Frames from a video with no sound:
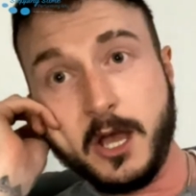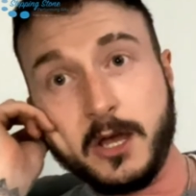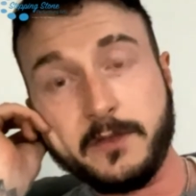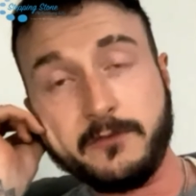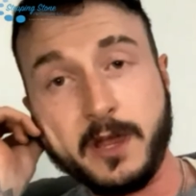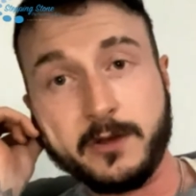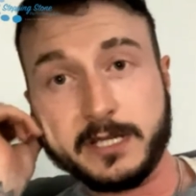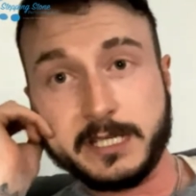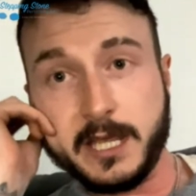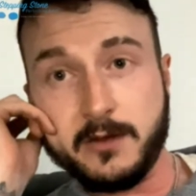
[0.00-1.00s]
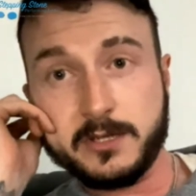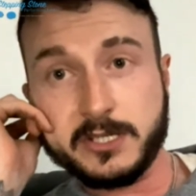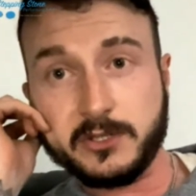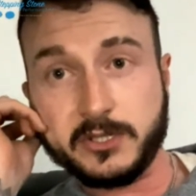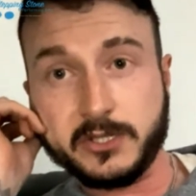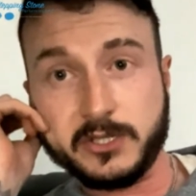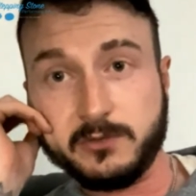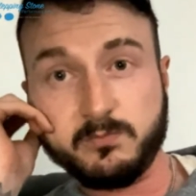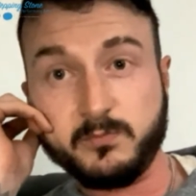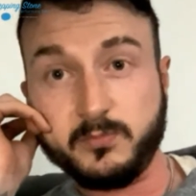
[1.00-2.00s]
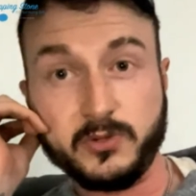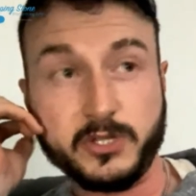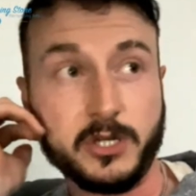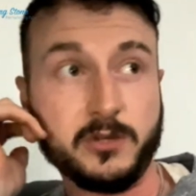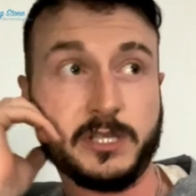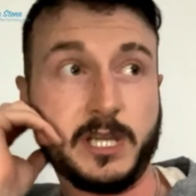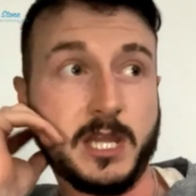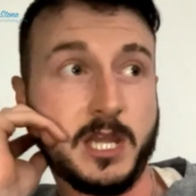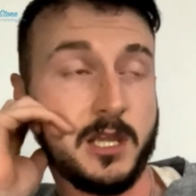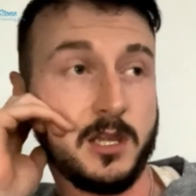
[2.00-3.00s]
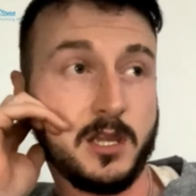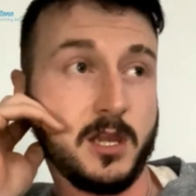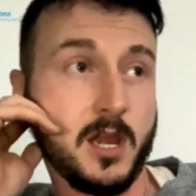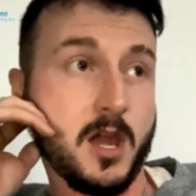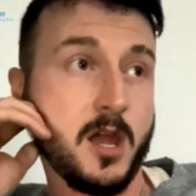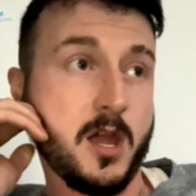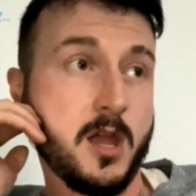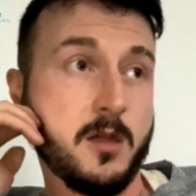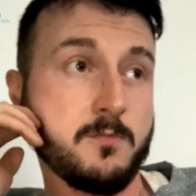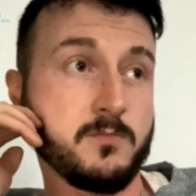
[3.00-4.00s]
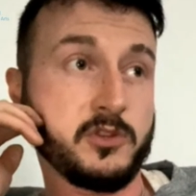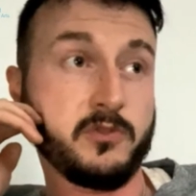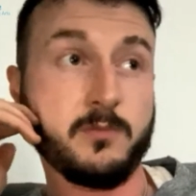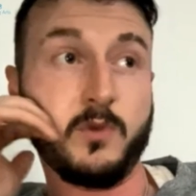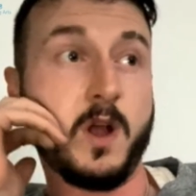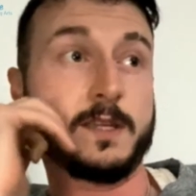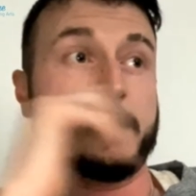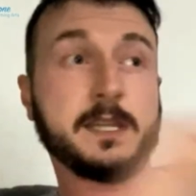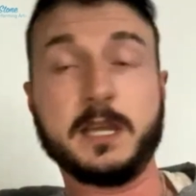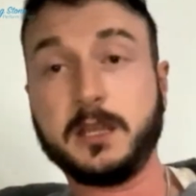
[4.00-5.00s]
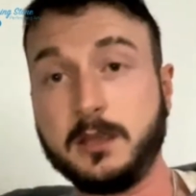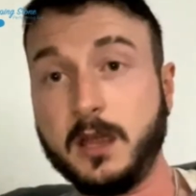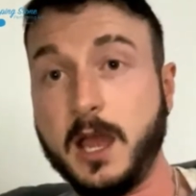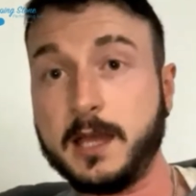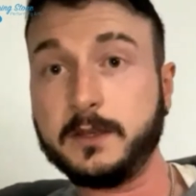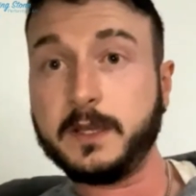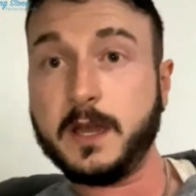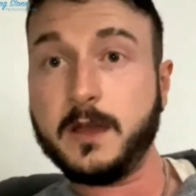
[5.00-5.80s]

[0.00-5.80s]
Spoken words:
other various areas such as producing, script writing, and